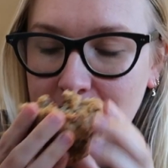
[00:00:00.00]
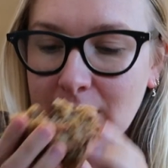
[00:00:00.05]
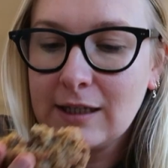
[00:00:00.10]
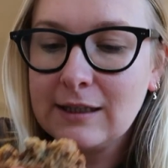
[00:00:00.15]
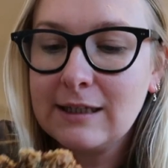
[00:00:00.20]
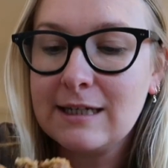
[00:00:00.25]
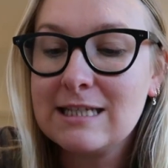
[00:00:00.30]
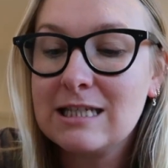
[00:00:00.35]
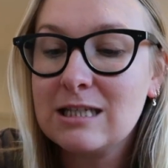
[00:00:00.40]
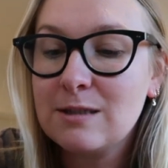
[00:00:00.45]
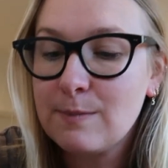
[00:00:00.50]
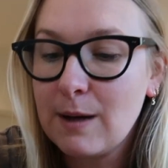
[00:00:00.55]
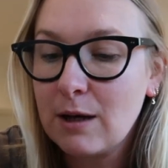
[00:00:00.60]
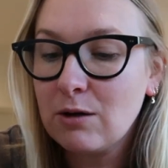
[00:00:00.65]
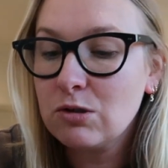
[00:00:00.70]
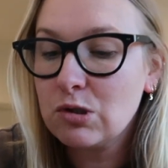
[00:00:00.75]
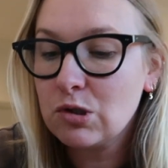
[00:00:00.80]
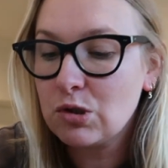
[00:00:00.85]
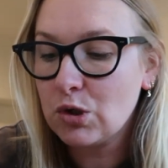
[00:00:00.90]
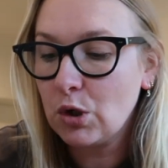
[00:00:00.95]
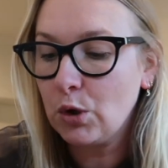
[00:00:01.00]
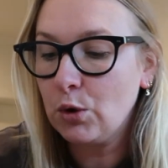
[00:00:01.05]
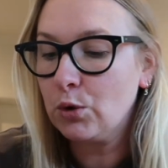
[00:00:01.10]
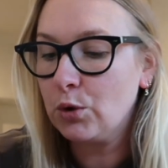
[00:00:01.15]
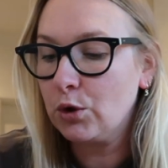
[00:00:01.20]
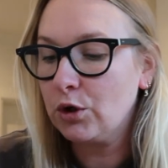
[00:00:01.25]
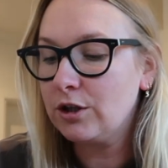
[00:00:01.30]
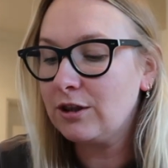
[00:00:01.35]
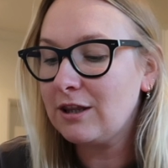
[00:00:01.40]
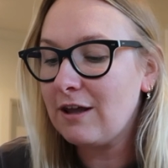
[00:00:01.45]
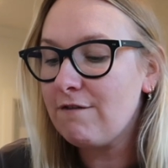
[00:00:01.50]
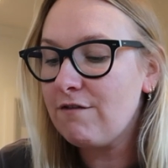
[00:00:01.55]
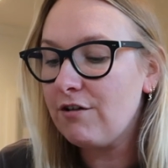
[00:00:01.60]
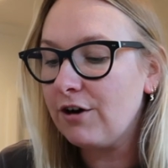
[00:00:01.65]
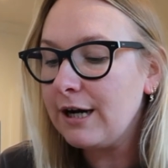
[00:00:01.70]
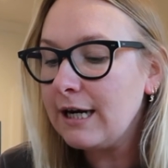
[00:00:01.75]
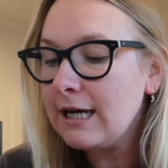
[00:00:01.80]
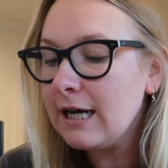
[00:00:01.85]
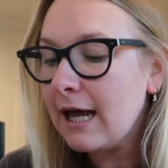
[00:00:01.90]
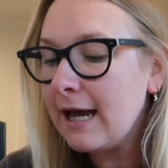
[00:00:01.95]
And they smell so good. They're
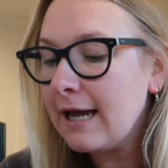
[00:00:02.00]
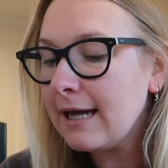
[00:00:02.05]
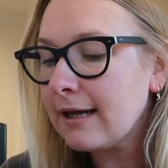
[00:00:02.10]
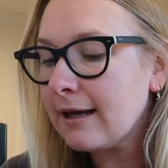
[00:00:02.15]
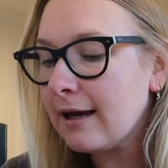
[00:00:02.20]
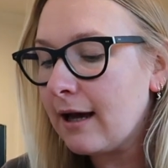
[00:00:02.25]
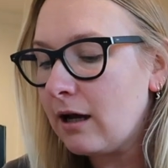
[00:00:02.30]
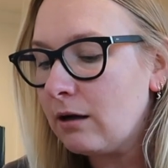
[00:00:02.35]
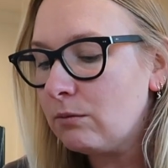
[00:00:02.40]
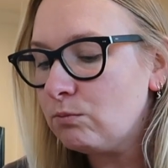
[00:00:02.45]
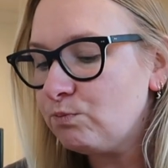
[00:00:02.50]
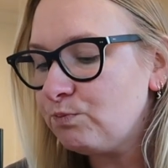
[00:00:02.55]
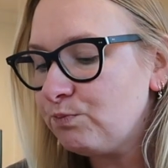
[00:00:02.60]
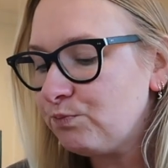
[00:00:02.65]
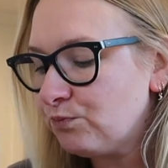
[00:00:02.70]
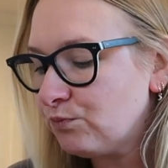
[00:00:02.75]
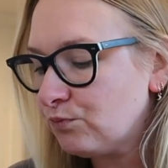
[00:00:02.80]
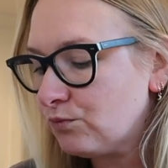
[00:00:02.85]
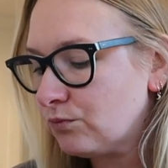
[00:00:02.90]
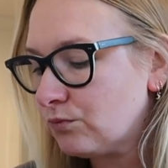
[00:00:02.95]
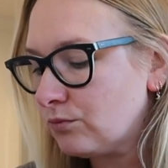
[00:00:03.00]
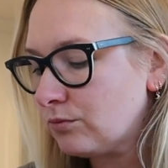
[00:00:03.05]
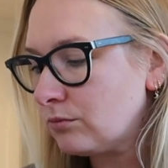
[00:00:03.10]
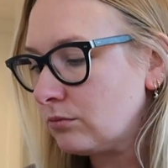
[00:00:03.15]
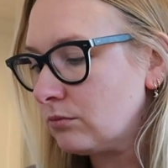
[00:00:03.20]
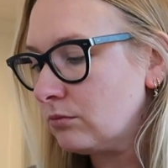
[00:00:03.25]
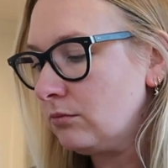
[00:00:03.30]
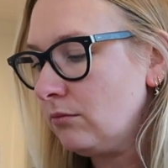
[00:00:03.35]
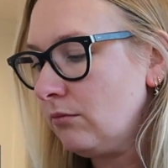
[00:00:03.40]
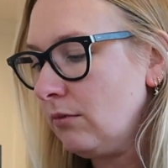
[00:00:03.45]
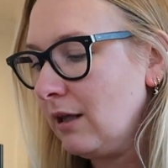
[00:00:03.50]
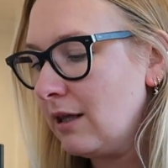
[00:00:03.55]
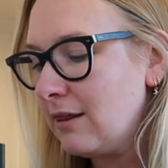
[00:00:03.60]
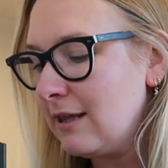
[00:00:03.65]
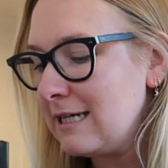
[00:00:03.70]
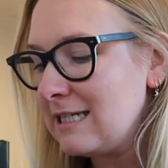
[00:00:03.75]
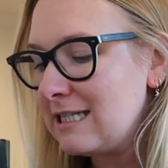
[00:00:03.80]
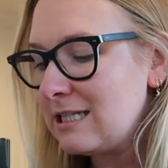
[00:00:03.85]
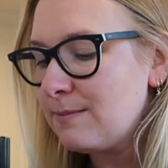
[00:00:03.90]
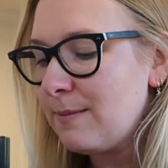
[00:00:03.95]
very like,
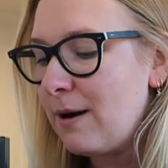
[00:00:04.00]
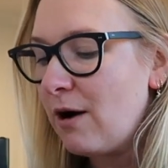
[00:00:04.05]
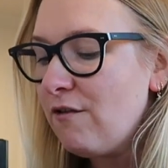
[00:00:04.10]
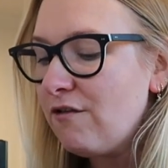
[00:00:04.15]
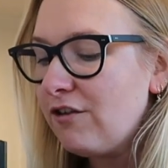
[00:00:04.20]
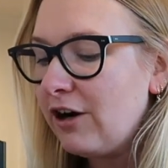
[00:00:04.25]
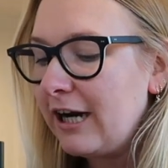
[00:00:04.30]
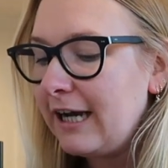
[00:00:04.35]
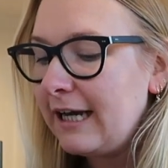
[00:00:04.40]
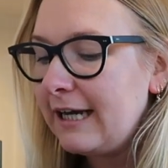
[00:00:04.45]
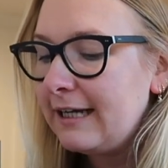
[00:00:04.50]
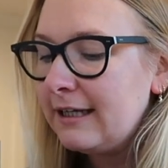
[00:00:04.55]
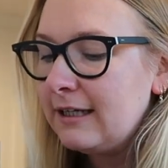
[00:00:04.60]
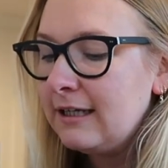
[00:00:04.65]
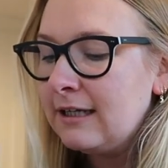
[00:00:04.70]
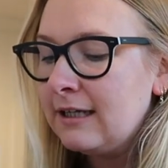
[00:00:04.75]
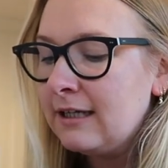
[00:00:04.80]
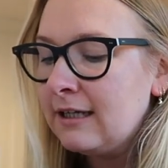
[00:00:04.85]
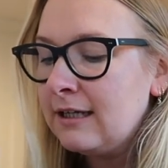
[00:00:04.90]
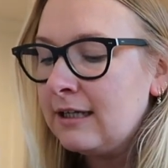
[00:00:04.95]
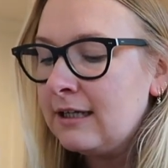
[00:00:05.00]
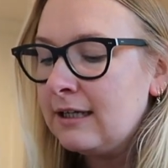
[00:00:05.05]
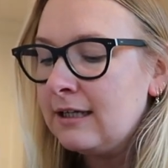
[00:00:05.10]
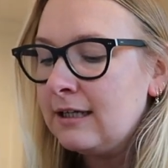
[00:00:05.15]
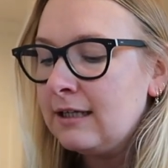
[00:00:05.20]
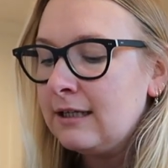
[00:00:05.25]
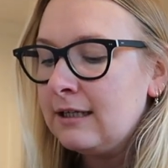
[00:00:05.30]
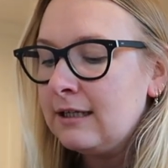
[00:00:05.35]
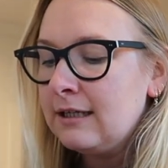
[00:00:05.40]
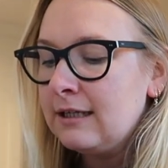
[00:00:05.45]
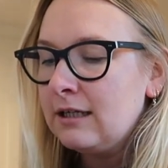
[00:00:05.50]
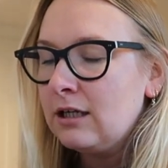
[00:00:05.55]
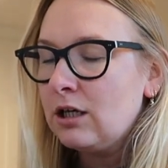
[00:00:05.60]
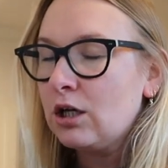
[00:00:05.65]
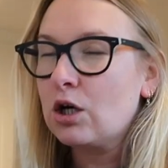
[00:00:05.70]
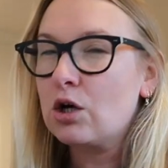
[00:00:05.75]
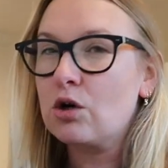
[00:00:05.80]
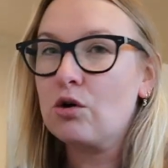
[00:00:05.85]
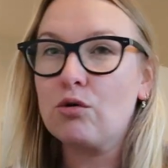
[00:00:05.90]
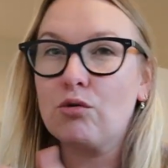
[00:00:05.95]
they smell very
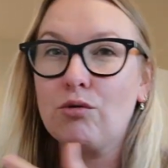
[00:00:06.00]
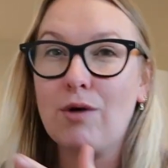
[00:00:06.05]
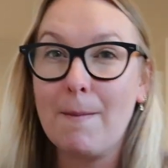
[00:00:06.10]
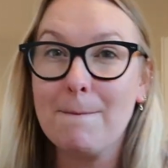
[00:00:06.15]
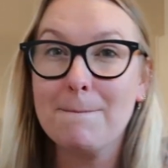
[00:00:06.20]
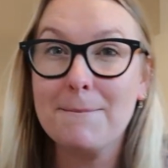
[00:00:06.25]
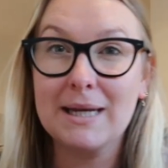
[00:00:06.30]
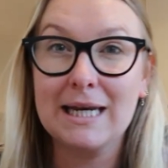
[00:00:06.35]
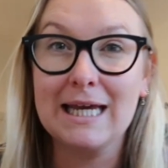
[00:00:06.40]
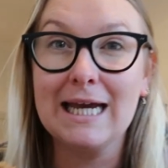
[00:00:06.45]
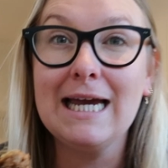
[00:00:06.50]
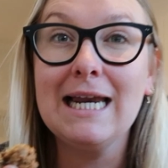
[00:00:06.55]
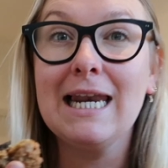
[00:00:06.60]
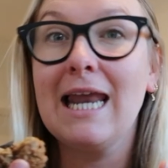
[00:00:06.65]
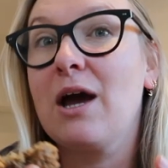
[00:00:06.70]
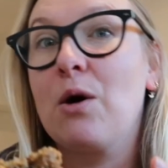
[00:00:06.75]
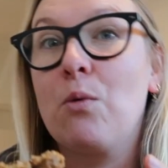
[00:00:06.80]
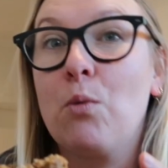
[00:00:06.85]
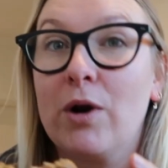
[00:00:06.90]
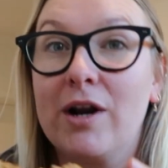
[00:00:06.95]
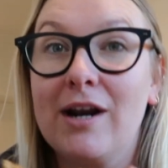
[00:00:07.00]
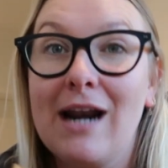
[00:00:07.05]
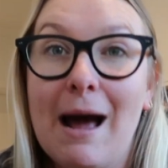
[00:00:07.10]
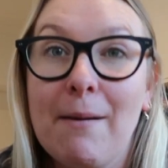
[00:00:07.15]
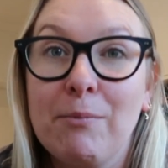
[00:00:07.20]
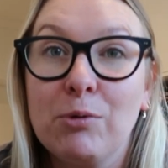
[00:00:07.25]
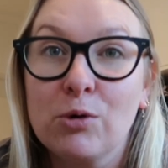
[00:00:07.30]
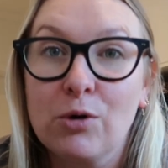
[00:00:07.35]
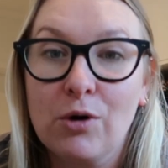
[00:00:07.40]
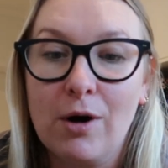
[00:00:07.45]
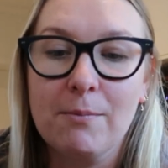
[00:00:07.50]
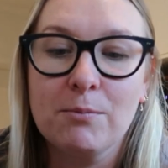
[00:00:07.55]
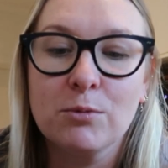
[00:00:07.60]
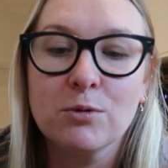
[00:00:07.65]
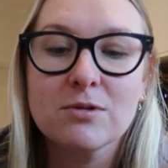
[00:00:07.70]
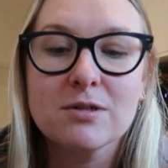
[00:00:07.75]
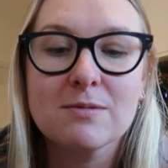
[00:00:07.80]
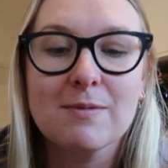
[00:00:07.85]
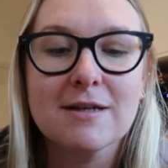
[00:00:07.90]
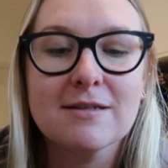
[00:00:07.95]
crumbly, like what an apple
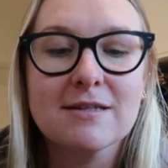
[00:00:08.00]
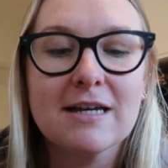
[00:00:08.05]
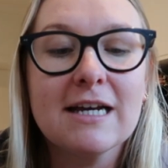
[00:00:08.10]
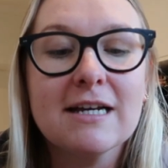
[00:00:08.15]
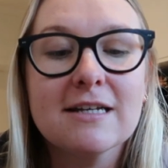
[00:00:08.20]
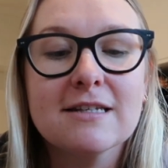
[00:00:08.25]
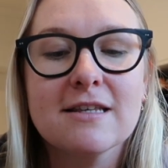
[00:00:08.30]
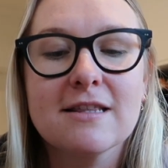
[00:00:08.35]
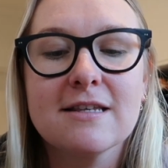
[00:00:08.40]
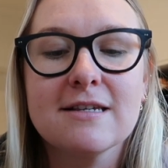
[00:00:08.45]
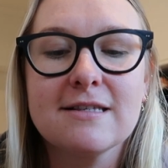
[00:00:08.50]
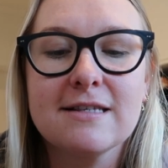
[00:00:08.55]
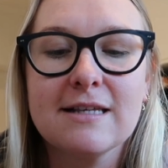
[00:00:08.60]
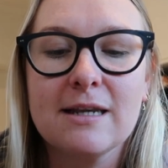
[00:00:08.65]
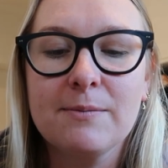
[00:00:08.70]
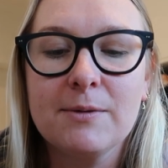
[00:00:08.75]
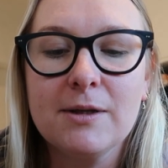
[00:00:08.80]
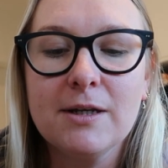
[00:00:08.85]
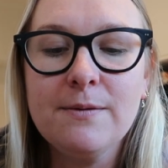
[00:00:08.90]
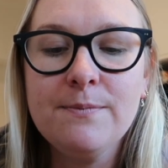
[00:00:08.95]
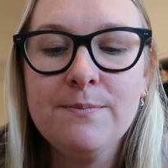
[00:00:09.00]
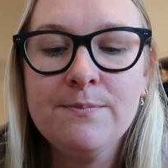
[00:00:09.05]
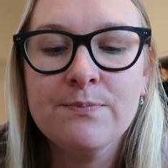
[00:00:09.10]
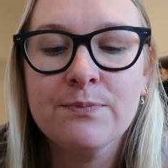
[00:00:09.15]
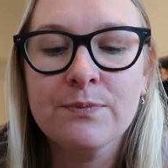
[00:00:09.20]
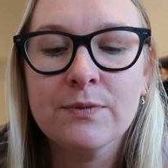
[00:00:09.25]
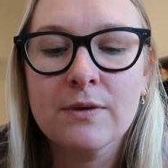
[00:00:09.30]
crumble smells like because of the cinnamon.